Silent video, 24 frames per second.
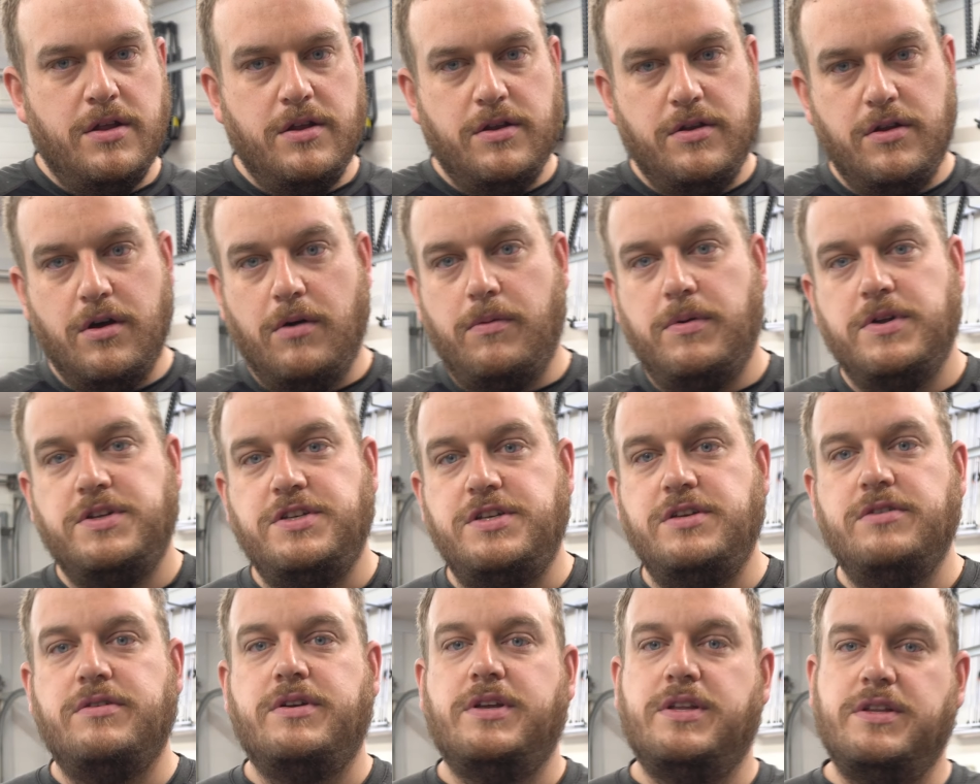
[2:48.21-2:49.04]
Know what
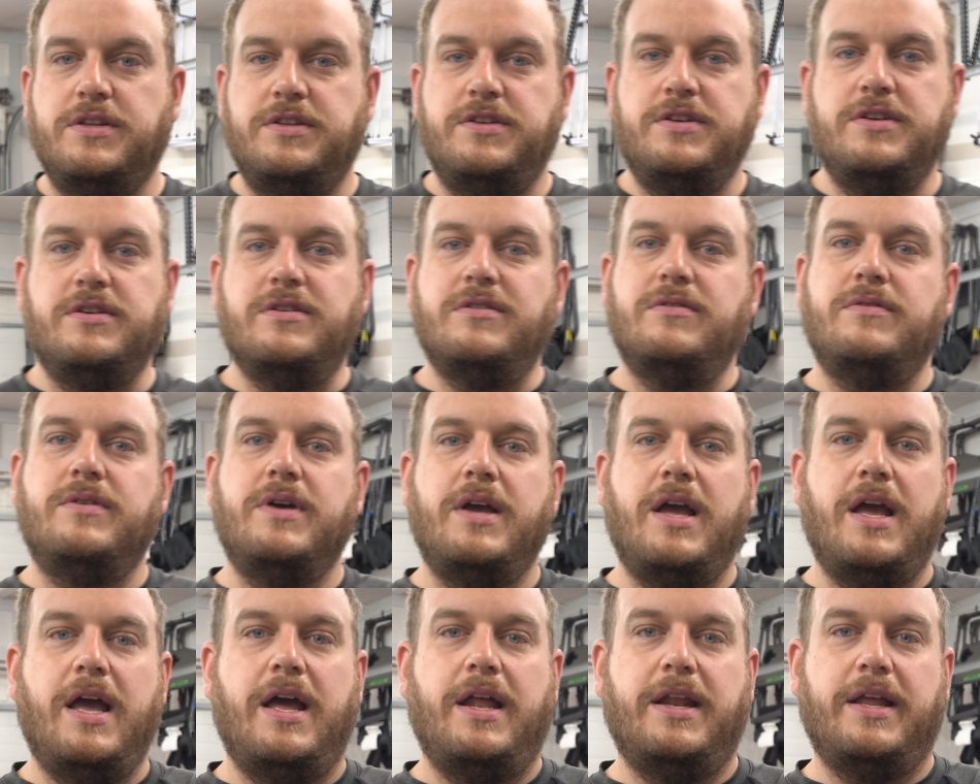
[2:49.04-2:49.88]
you can do,
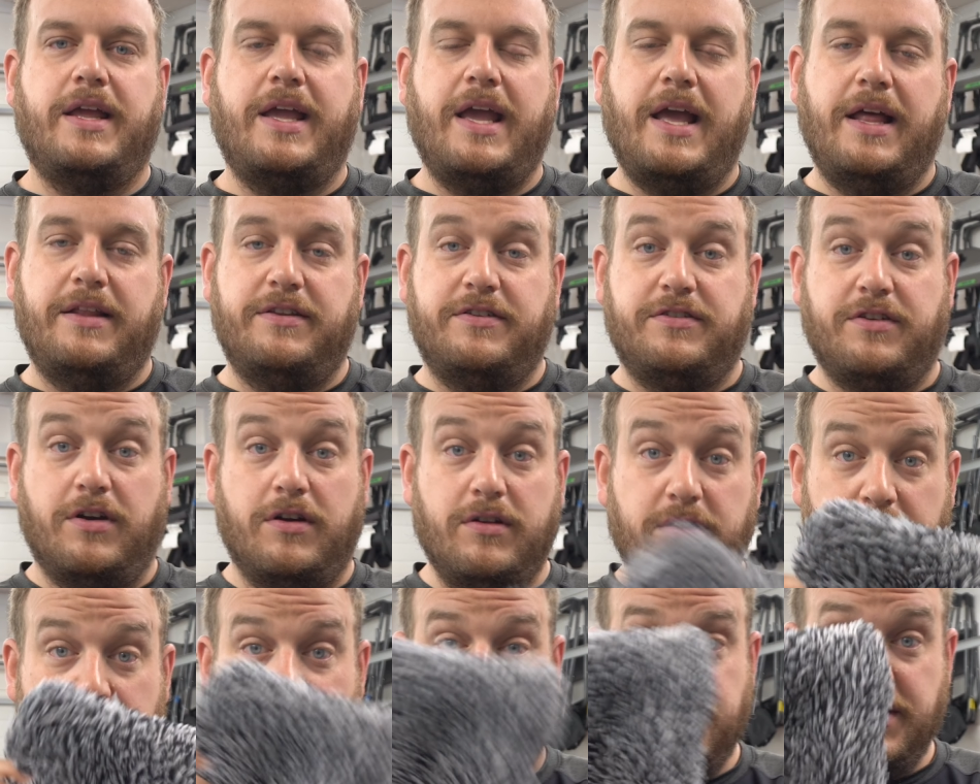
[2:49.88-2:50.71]
and again, start
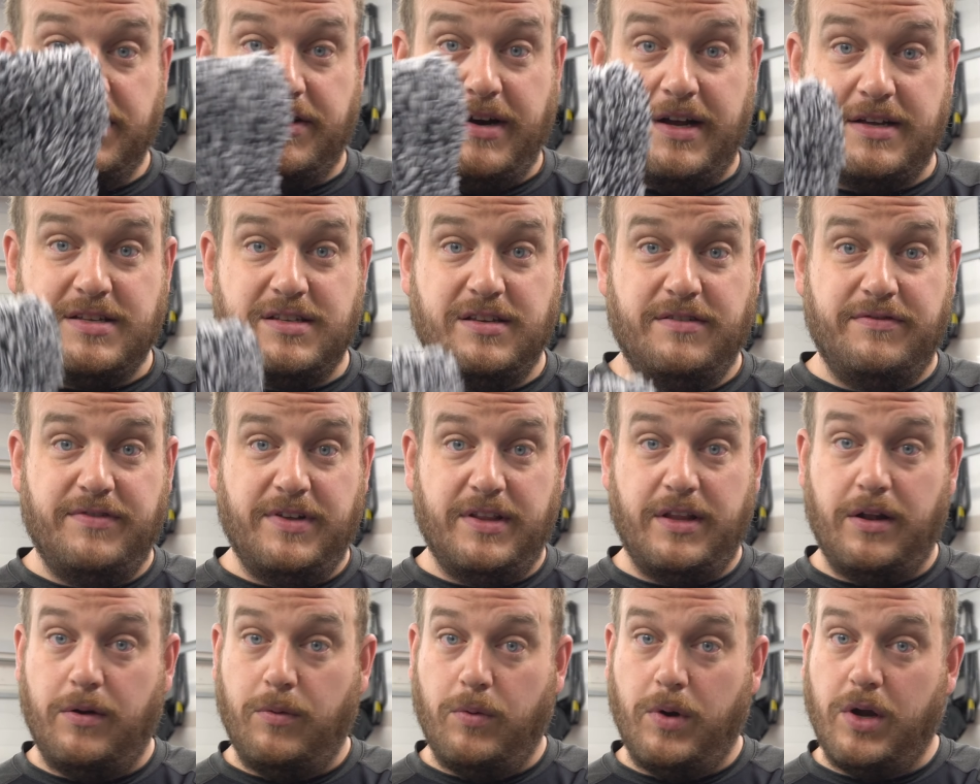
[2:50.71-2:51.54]
least aggressive
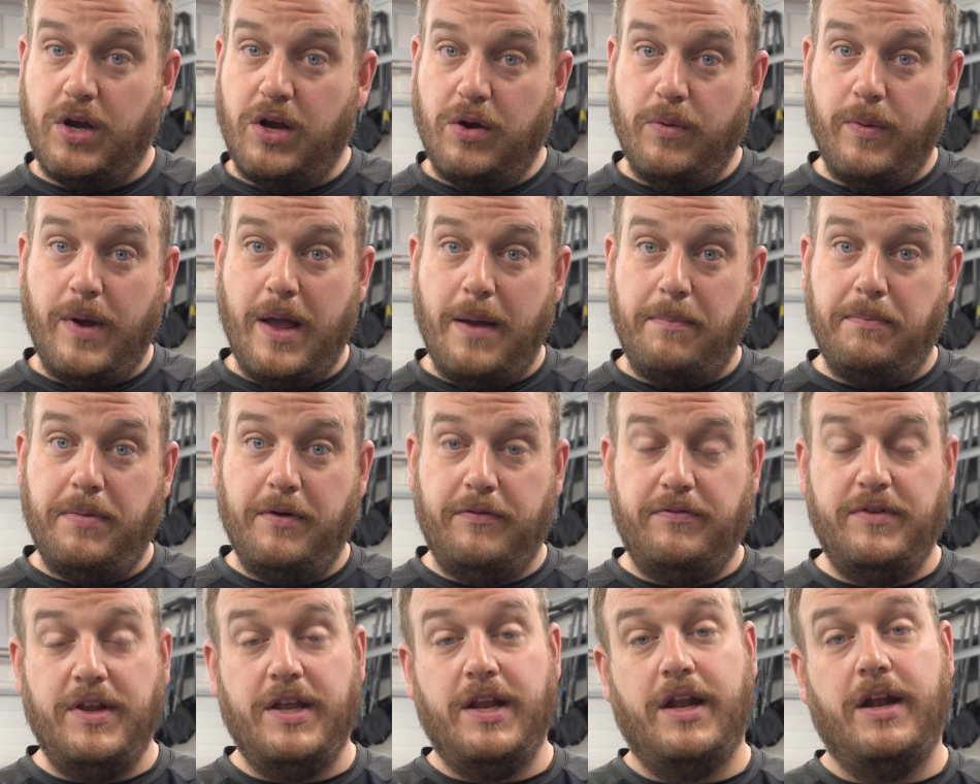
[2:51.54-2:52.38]
and then work your way up
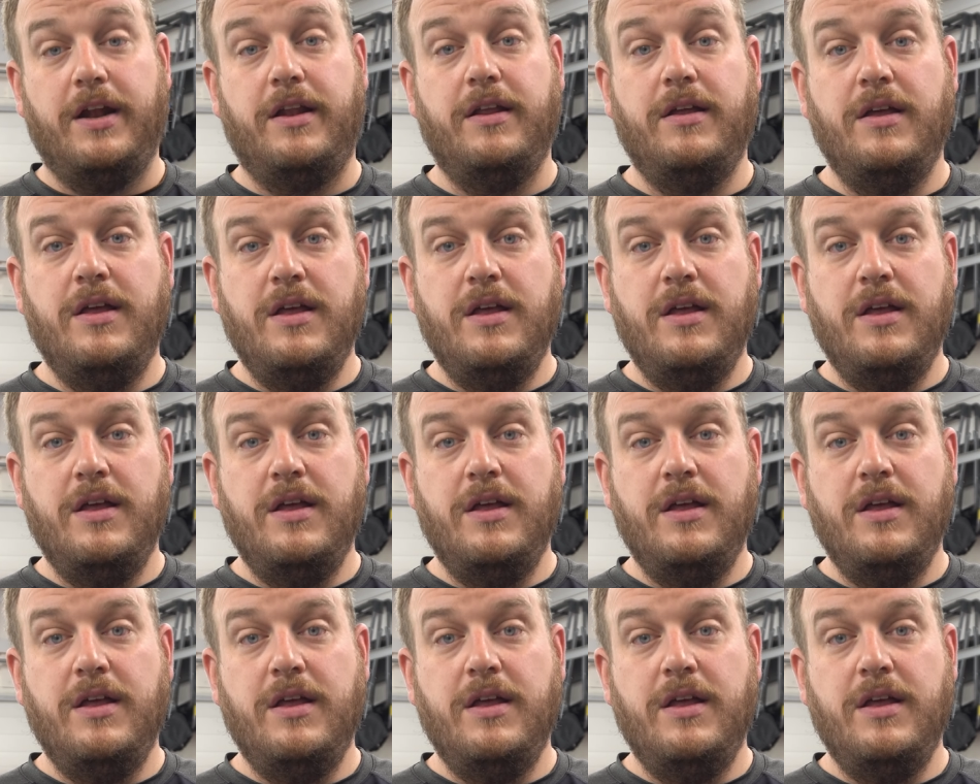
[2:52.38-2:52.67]
if needed.